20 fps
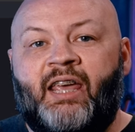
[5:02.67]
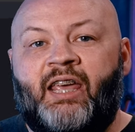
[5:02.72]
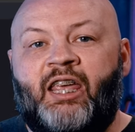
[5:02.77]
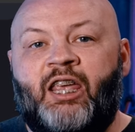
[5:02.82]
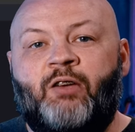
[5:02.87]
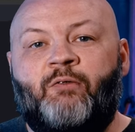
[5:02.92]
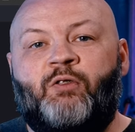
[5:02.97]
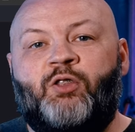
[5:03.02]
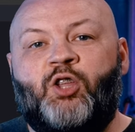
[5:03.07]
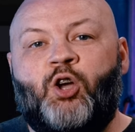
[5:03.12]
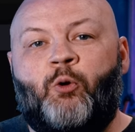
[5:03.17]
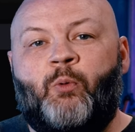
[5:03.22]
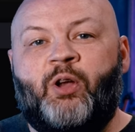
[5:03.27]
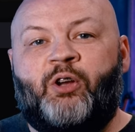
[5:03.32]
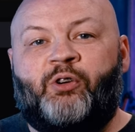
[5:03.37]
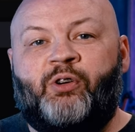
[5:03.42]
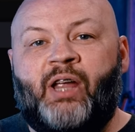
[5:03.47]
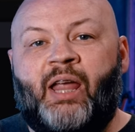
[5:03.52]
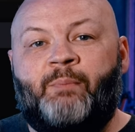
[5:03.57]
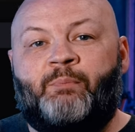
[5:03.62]
even though we
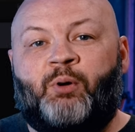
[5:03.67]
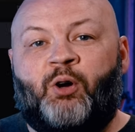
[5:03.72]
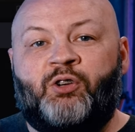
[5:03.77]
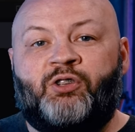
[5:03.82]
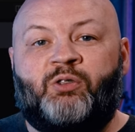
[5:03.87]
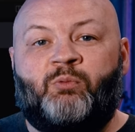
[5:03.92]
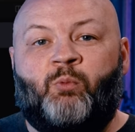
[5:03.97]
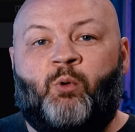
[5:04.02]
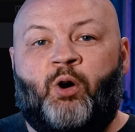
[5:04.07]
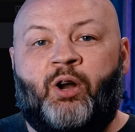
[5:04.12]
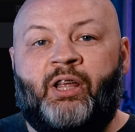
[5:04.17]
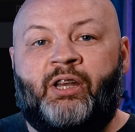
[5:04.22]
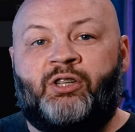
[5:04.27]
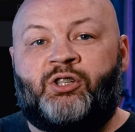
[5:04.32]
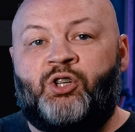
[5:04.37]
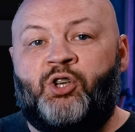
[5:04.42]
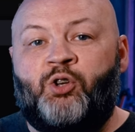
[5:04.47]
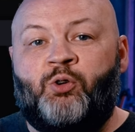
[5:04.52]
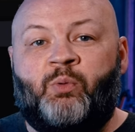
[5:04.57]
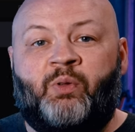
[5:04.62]
create person 1 and
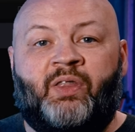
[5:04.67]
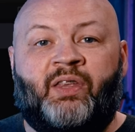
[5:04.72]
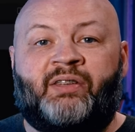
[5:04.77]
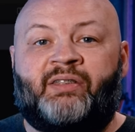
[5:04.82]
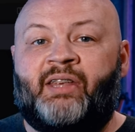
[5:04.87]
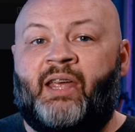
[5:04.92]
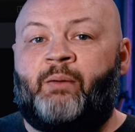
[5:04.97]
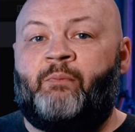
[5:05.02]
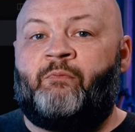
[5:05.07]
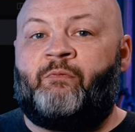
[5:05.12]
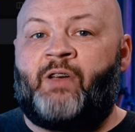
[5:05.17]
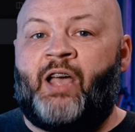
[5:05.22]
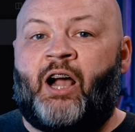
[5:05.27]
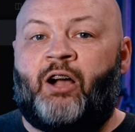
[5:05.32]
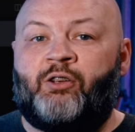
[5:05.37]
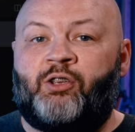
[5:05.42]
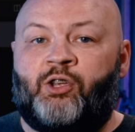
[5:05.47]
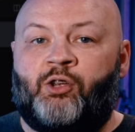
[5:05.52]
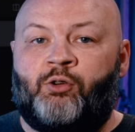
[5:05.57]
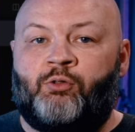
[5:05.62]
2 with the same
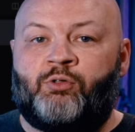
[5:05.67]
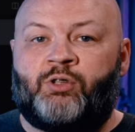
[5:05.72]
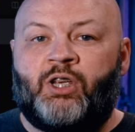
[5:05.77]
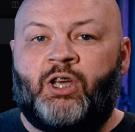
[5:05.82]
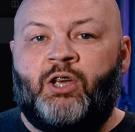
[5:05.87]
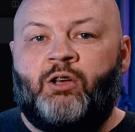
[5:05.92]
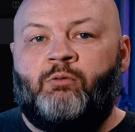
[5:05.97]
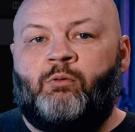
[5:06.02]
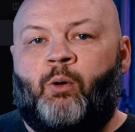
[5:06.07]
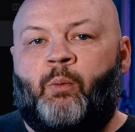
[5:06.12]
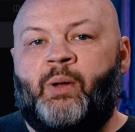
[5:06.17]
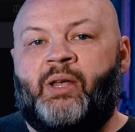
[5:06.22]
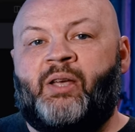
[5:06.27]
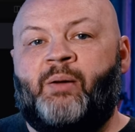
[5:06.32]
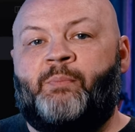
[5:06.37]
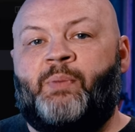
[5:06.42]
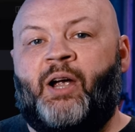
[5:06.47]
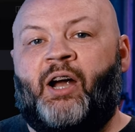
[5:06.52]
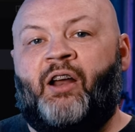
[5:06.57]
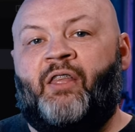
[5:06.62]
values, when we
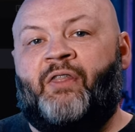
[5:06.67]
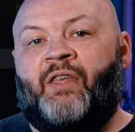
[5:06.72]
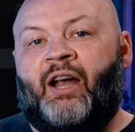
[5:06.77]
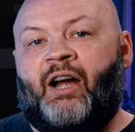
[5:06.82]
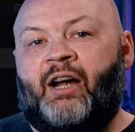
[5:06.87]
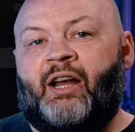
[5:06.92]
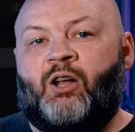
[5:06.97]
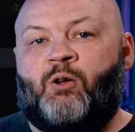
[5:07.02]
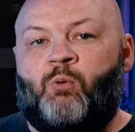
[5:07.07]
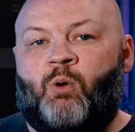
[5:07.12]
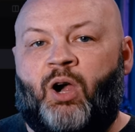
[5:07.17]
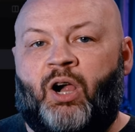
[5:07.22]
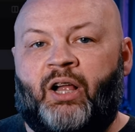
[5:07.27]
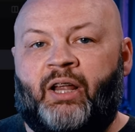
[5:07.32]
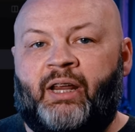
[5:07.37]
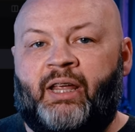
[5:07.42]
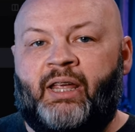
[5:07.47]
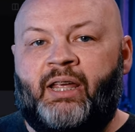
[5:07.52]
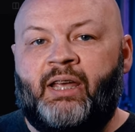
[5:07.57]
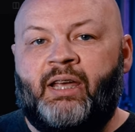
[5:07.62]
compare their
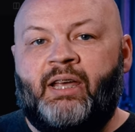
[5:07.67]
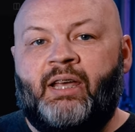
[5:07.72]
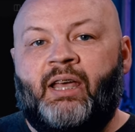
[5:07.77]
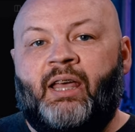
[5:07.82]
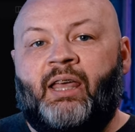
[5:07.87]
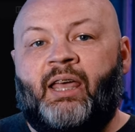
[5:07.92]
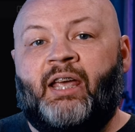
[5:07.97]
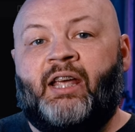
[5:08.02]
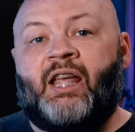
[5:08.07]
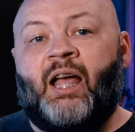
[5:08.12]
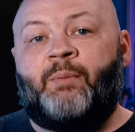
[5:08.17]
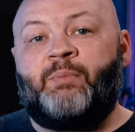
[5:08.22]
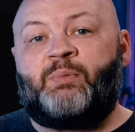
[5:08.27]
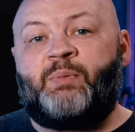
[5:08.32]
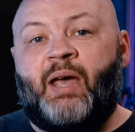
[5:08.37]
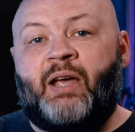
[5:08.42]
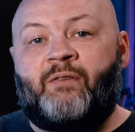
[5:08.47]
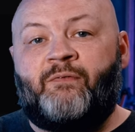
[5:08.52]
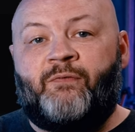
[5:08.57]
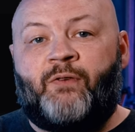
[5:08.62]
equality, it comes
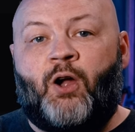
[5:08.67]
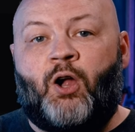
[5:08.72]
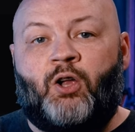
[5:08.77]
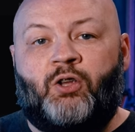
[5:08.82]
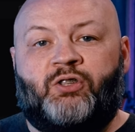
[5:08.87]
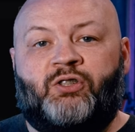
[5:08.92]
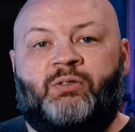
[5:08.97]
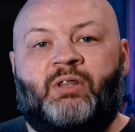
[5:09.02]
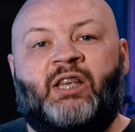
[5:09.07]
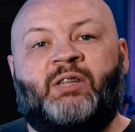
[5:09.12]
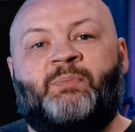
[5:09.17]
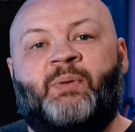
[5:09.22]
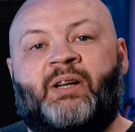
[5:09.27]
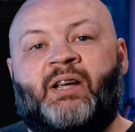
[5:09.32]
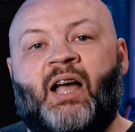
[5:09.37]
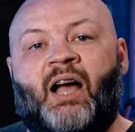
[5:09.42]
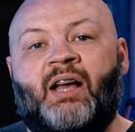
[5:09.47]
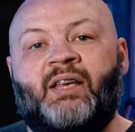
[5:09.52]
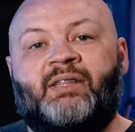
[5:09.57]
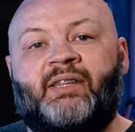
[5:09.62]
back false. That's
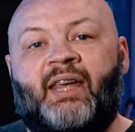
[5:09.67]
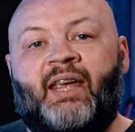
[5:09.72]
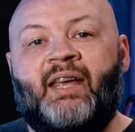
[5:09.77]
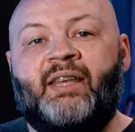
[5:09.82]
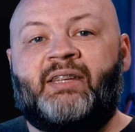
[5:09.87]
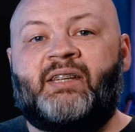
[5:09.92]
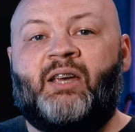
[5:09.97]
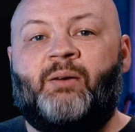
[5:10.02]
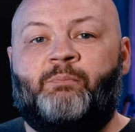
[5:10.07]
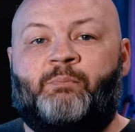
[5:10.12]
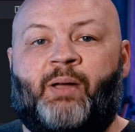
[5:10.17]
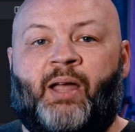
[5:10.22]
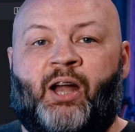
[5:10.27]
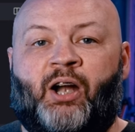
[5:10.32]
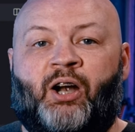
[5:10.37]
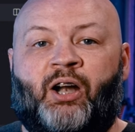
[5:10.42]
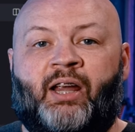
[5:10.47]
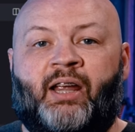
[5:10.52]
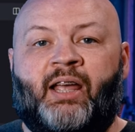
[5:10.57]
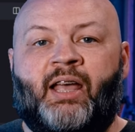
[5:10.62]
because it's
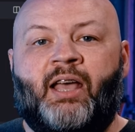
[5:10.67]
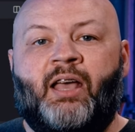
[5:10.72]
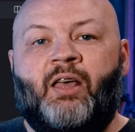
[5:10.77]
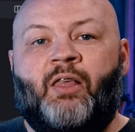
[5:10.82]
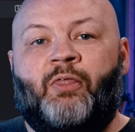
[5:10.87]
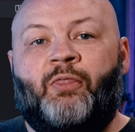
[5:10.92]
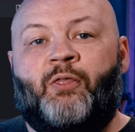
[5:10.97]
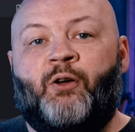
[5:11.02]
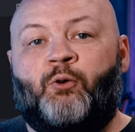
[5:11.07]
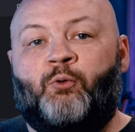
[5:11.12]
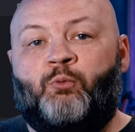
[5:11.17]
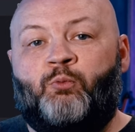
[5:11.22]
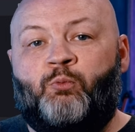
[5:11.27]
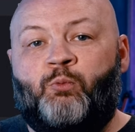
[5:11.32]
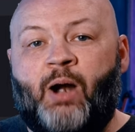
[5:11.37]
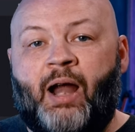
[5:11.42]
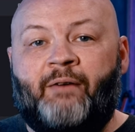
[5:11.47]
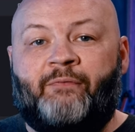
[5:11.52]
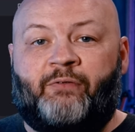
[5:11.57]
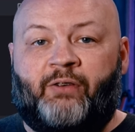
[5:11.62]
comparing the
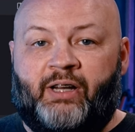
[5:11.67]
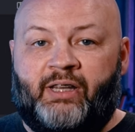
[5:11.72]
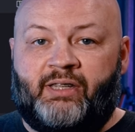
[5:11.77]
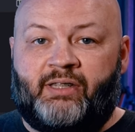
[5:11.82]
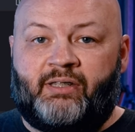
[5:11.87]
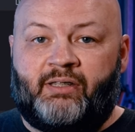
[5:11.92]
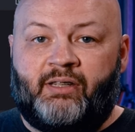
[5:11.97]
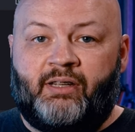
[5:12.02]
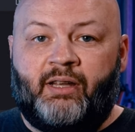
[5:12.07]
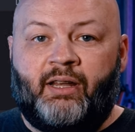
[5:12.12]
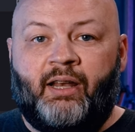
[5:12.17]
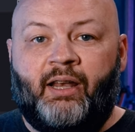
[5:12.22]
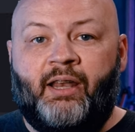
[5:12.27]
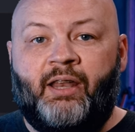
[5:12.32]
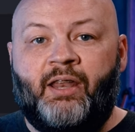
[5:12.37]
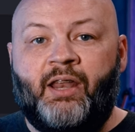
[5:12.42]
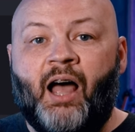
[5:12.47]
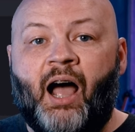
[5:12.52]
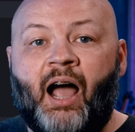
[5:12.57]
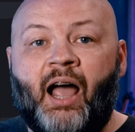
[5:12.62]
reference
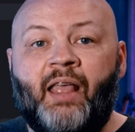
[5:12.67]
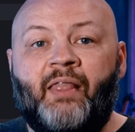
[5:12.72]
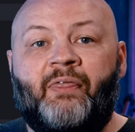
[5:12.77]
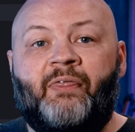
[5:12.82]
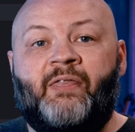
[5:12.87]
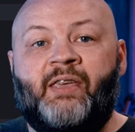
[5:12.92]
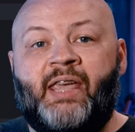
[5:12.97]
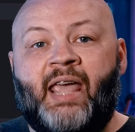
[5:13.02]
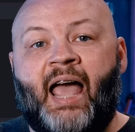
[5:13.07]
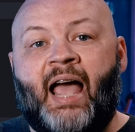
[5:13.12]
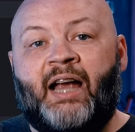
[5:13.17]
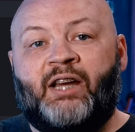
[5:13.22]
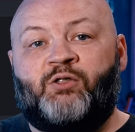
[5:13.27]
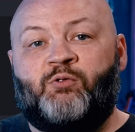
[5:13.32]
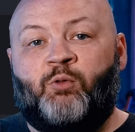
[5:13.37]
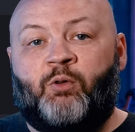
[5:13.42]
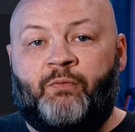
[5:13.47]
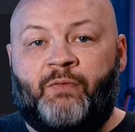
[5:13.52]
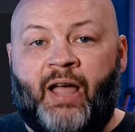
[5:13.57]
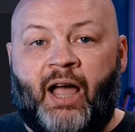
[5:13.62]
not the
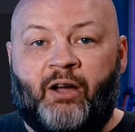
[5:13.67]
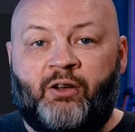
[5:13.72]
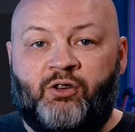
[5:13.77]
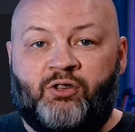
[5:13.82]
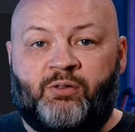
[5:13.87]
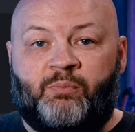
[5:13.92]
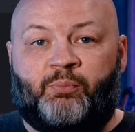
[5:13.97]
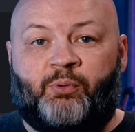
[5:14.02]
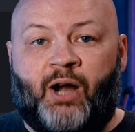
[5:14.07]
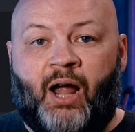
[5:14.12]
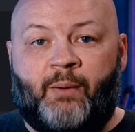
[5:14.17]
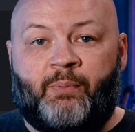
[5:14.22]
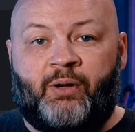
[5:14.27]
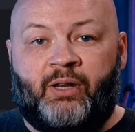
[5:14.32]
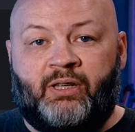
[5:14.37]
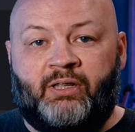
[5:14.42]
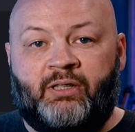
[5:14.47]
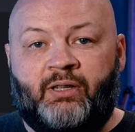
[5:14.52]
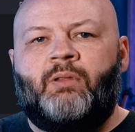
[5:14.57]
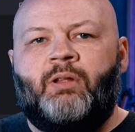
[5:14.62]
actual values and
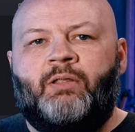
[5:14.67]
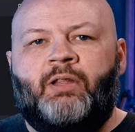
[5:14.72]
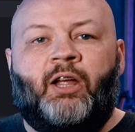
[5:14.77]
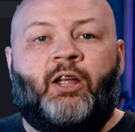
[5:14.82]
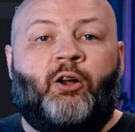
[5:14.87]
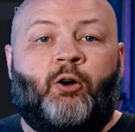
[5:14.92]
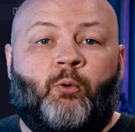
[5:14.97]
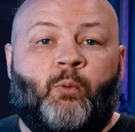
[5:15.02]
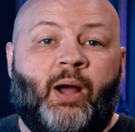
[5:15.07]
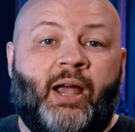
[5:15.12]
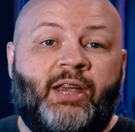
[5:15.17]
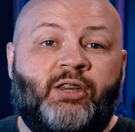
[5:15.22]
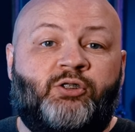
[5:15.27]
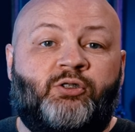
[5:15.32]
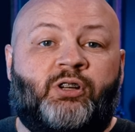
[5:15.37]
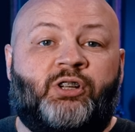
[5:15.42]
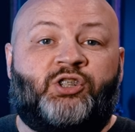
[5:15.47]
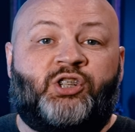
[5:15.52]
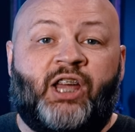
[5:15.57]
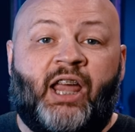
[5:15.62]
properties. Now, there are ways you
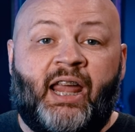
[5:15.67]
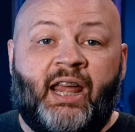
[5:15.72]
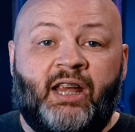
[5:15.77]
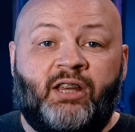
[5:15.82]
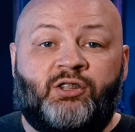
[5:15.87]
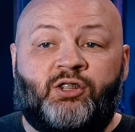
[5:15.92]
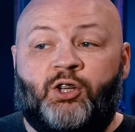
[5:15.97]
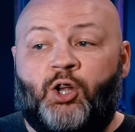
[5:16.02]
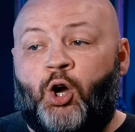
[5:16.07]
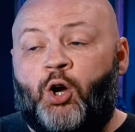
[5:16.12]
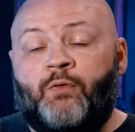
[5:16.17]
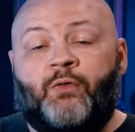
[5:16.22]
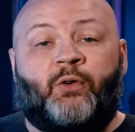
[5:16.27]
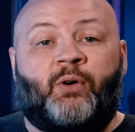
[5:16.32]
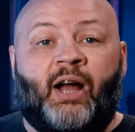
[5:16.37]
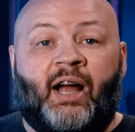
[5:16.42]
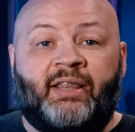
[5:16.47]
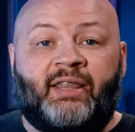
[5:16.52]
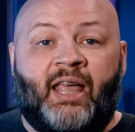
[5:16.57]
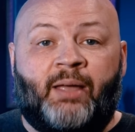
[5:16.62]
could change and
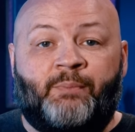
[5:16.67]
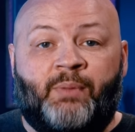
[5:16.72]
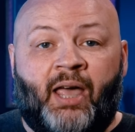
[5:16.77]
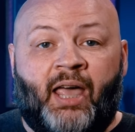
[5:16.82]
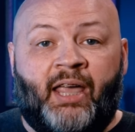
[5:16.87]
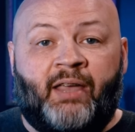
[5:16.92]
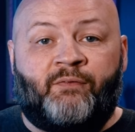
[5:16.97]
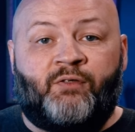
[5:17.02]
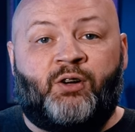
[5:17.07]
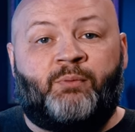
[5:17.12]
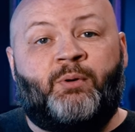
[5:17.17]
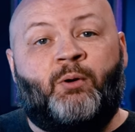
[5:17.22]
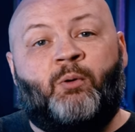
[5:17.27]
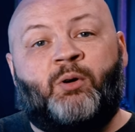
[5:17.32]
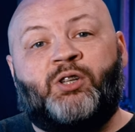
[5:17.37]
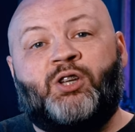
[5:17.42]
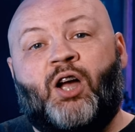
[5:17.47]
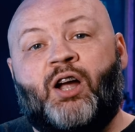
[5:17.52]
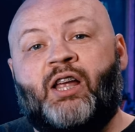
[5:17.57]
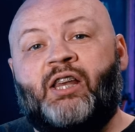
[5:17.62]
override that behavior, but we're
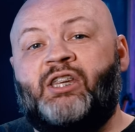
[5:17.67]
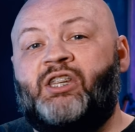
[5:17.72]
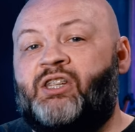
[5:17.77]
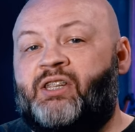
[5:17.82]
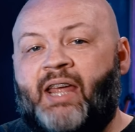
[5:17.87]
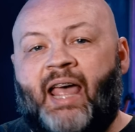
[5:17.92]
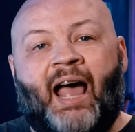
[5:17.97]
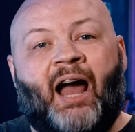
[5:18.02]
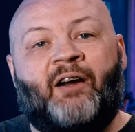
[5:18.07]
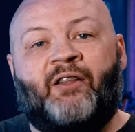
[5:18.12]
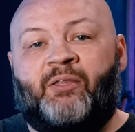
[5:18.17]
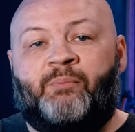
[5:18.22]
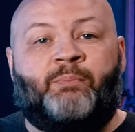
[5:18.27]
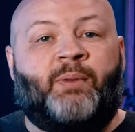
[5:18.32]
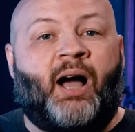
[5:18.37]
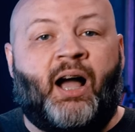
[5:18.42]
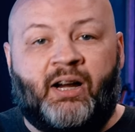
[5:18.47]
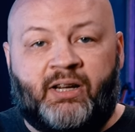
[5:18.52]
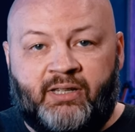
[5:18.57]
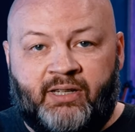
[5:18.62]
talking just out of the box